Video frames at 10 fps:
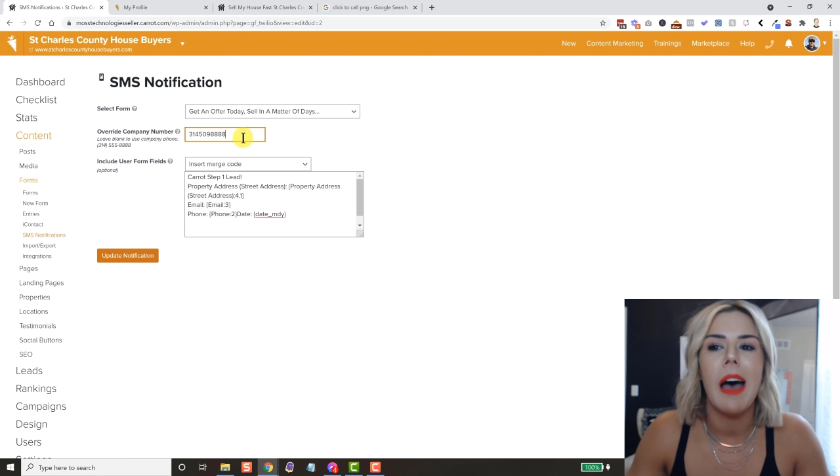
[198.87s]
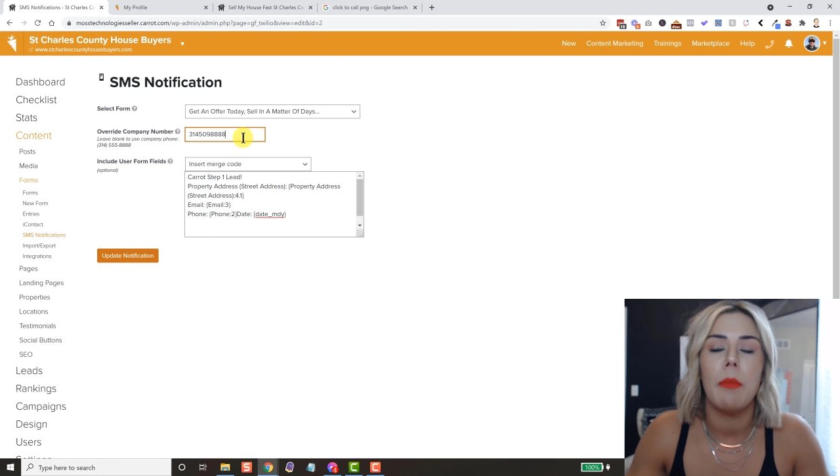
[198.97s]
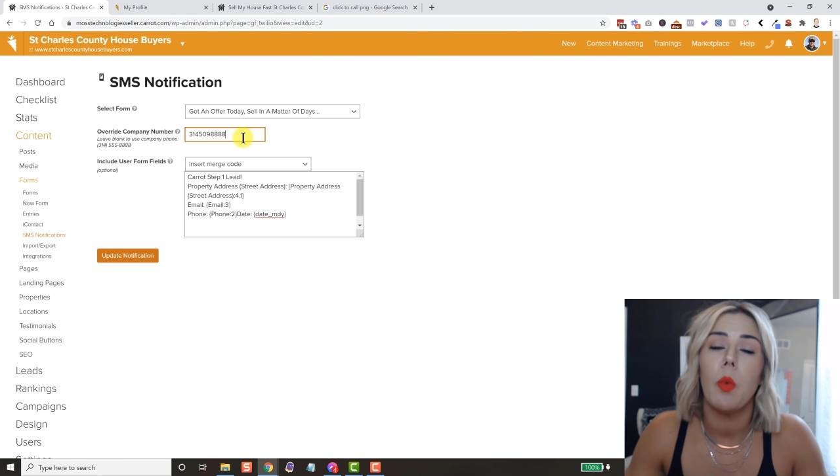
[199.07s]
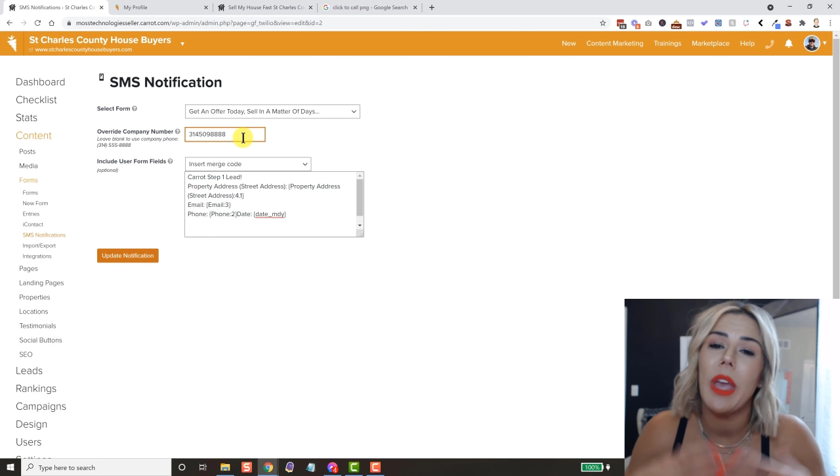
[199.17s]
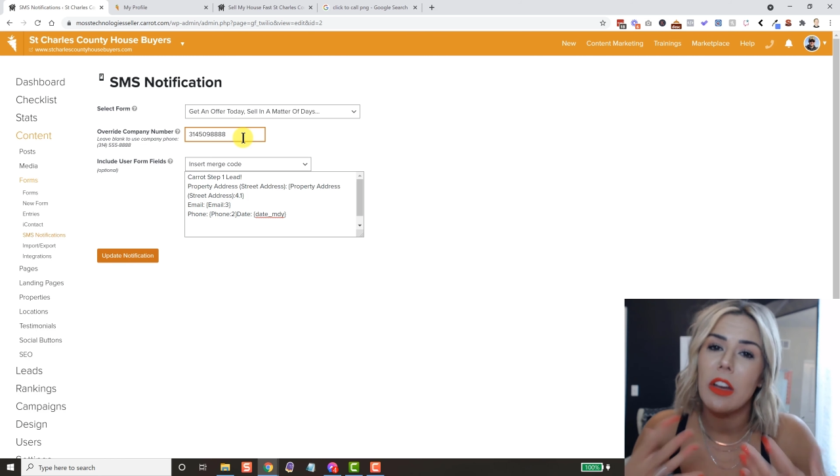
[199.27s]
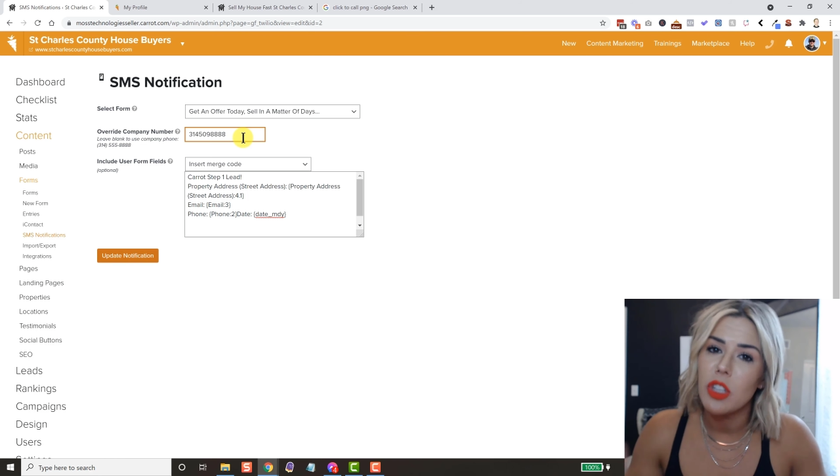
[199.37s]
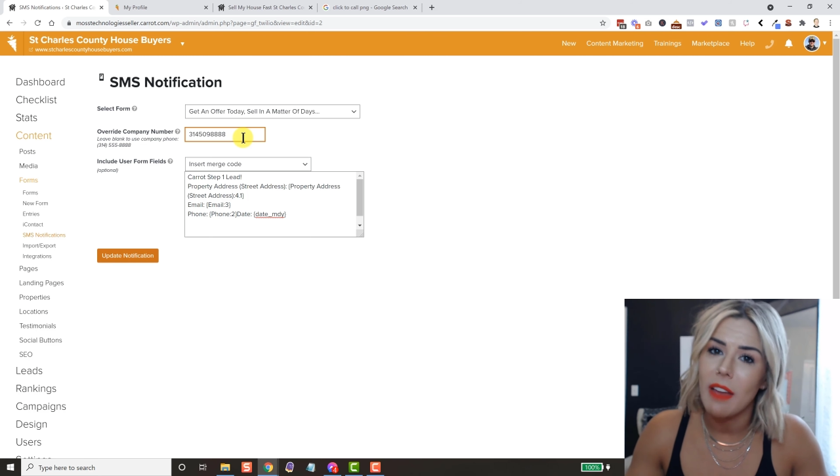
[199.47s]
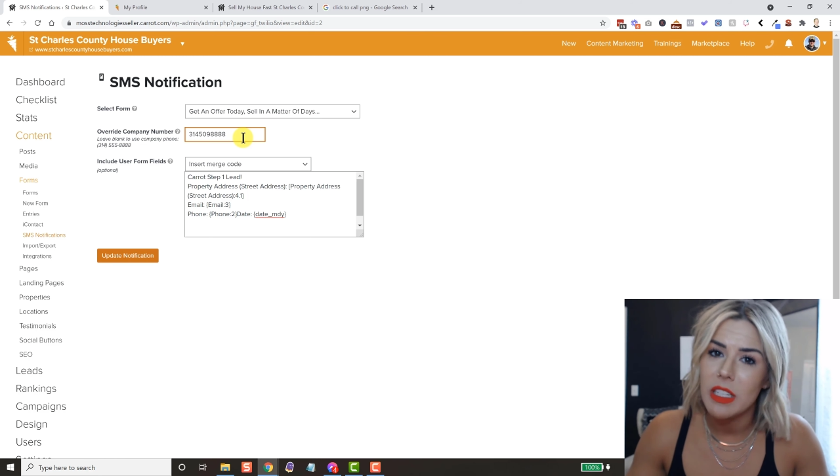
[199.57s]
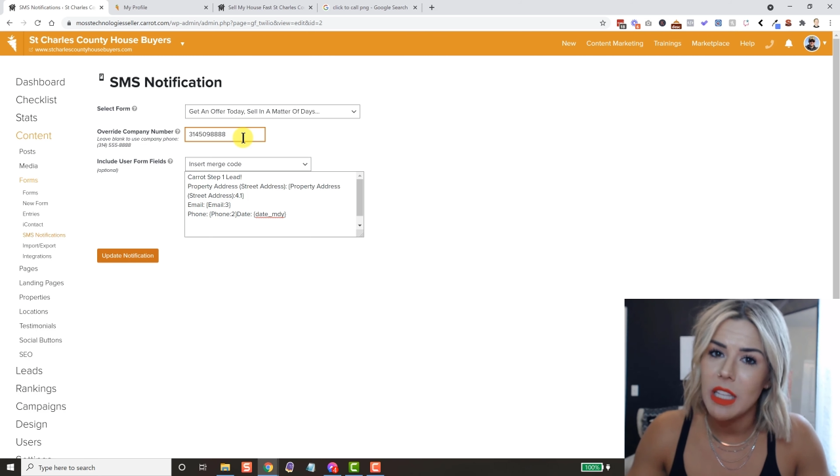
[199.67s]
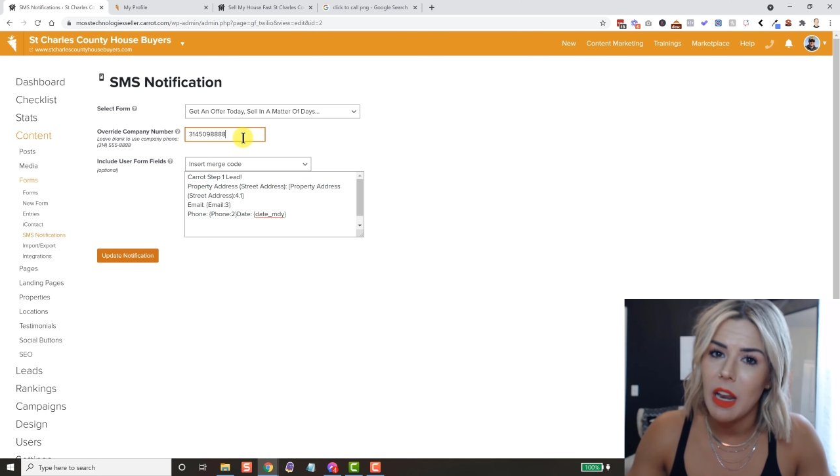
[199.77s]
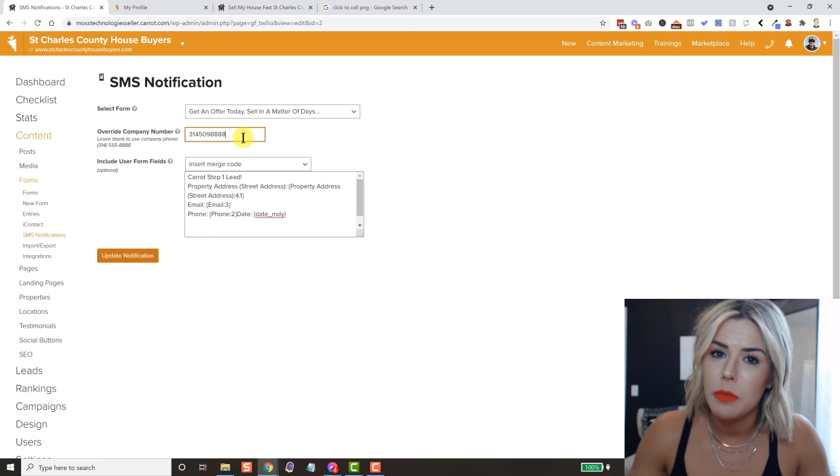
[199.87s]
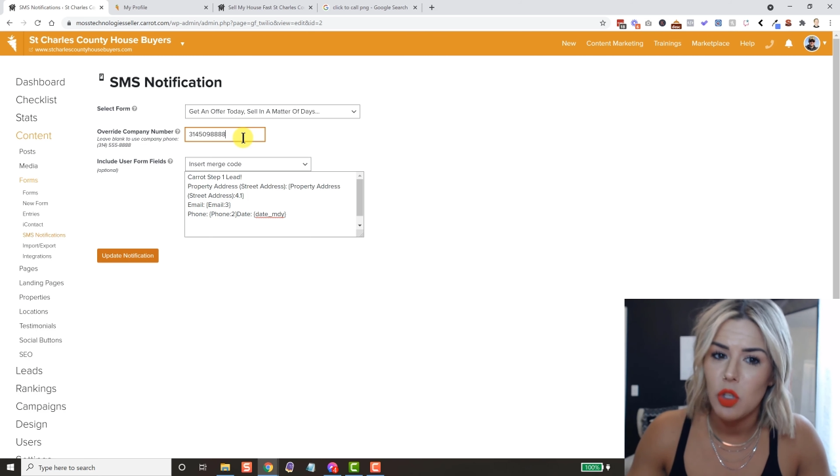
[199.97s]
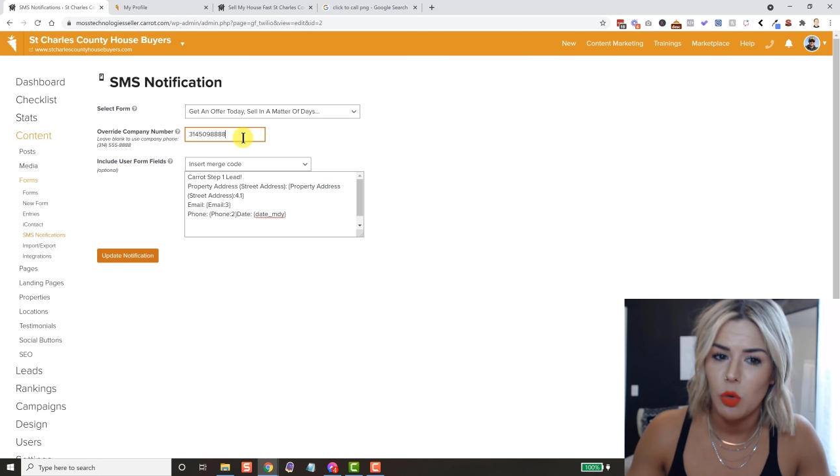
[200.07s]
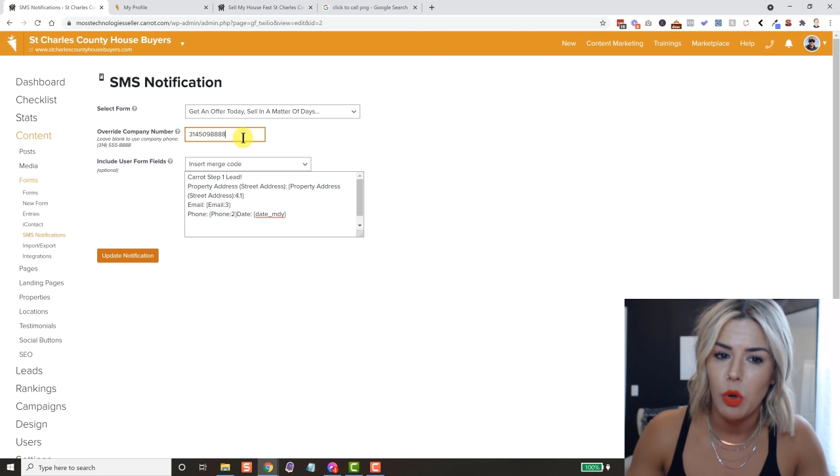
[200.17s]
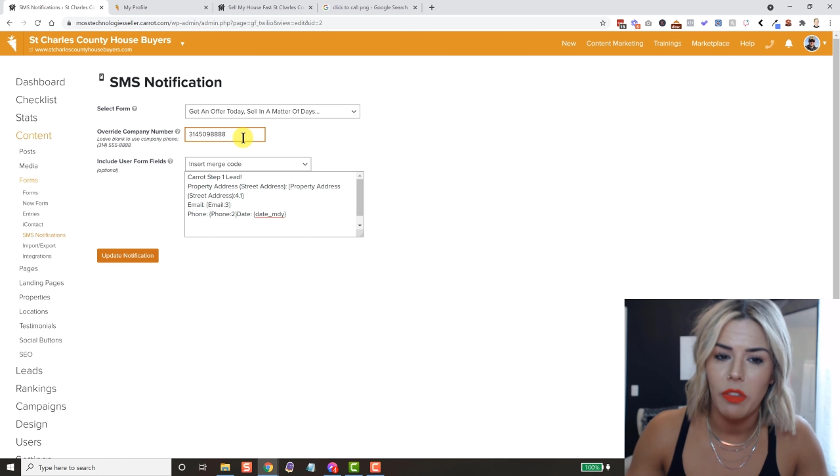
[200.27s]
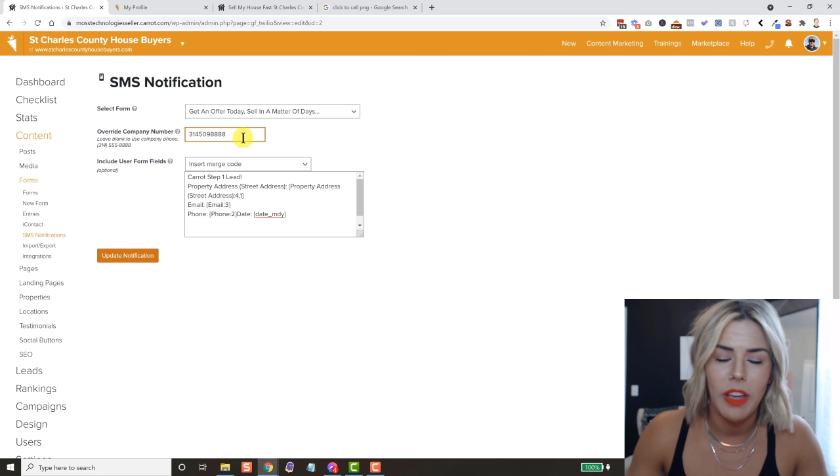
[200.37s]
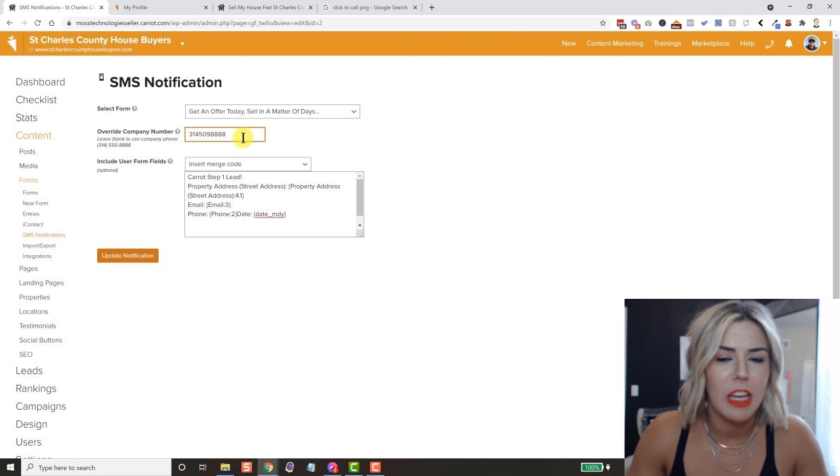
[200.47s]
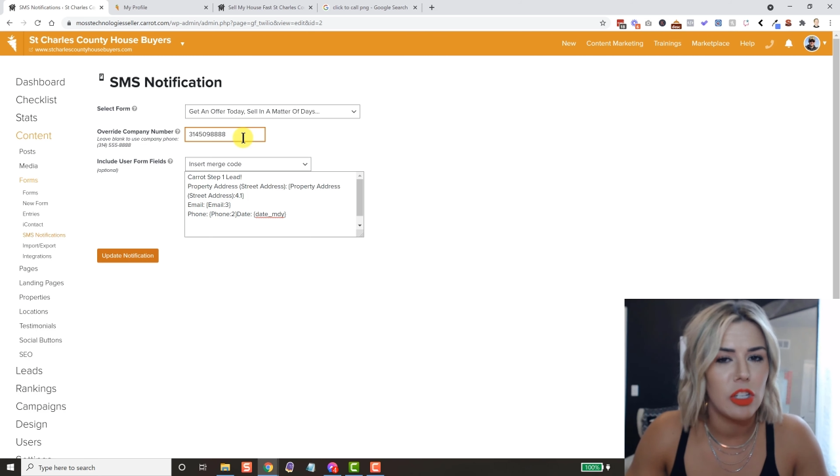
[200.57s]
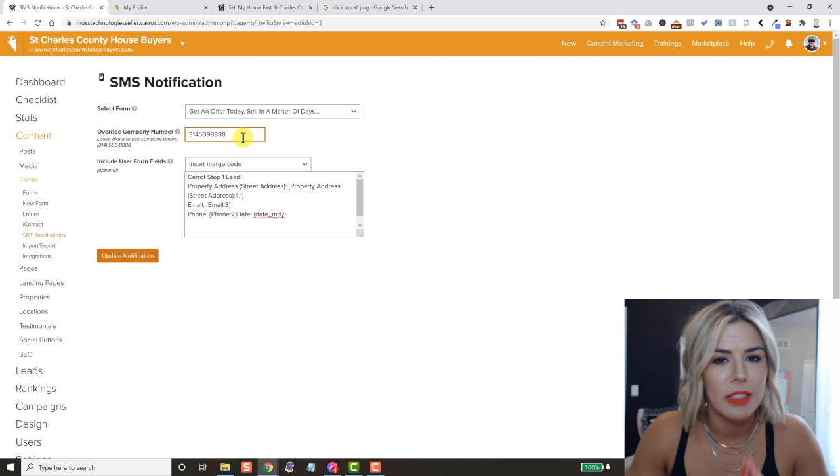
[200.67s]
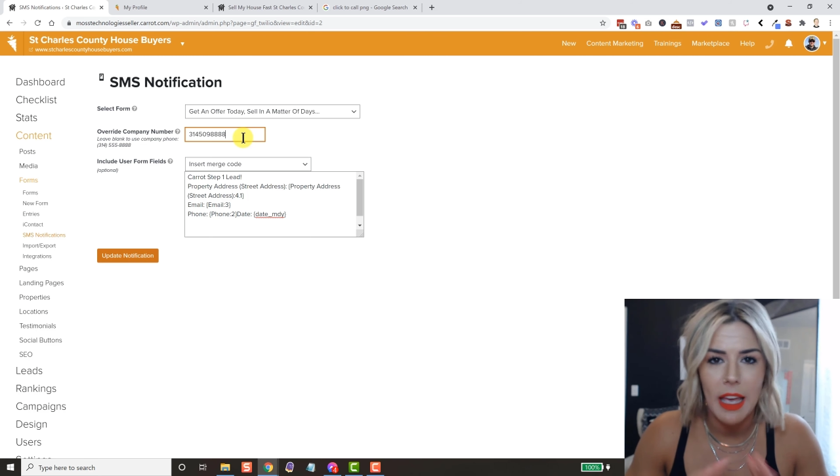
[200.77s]
We actually have to set up 2
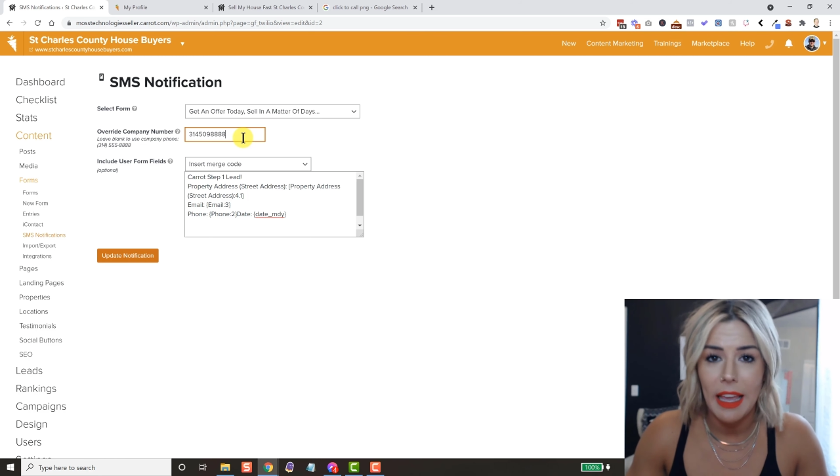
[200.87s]
notifications.